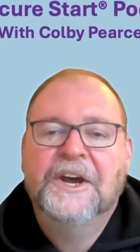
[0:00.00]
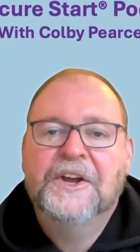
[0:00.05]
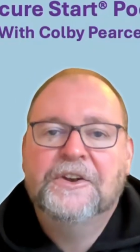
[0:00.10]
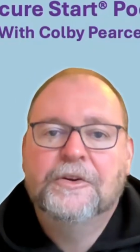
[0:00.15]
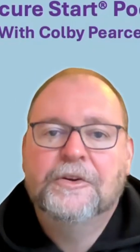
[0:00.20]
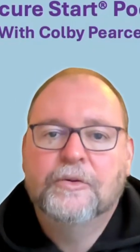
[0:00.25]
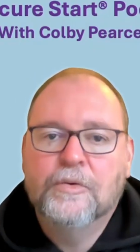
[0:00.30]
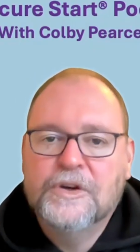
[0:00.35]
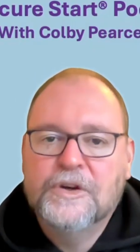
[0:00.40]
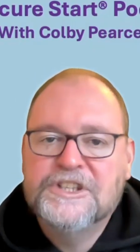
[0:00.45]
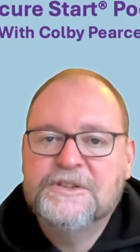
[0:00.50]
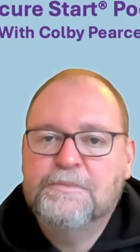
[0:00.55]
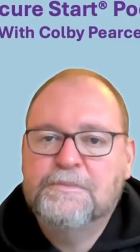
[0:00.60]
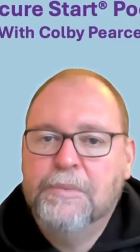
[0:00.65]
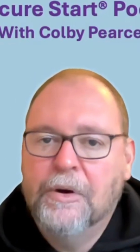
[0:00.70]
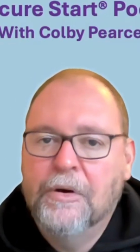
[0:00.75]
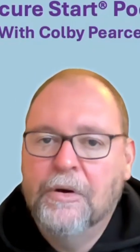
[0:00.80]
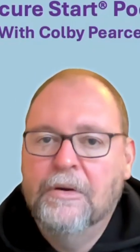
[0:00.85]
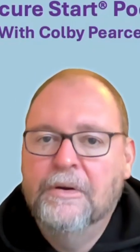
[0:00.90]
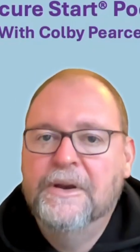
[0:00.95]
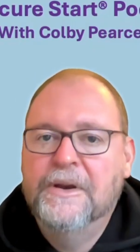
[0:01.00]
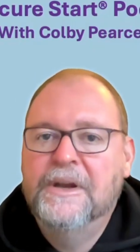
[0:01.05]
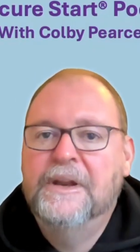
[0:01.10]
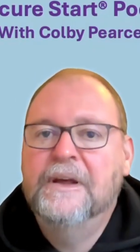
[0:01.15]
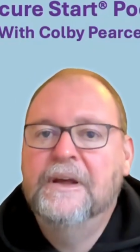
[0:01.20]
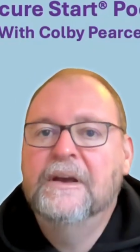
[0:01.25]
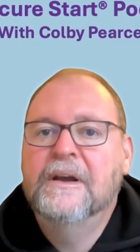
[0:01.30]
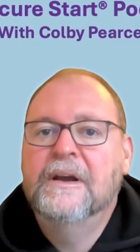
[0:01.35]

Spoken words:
To respond